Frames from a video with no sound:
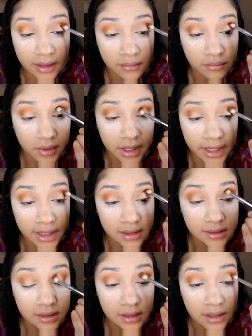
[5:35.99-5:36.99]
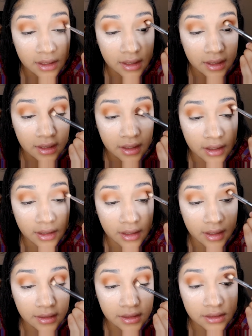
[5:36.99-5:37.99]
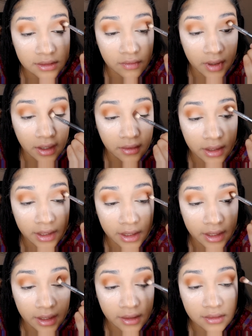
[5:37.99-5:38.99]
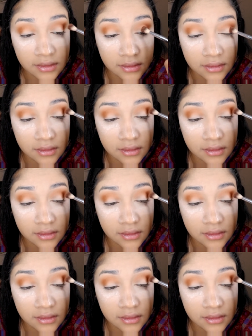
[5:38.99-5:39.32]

in place and then just rounding it out